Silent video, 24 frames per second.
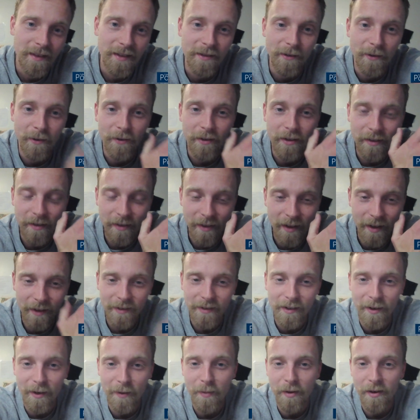so
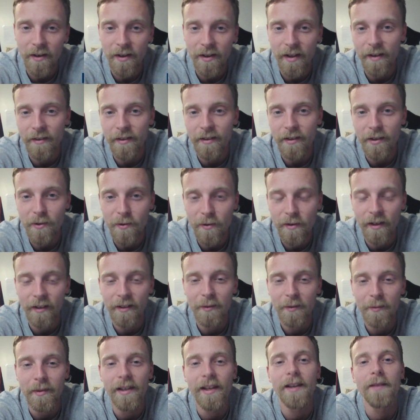that's how part of how the
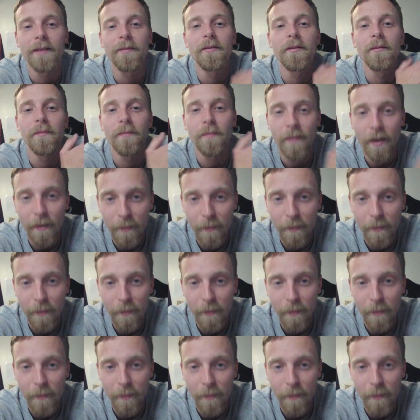Yukons became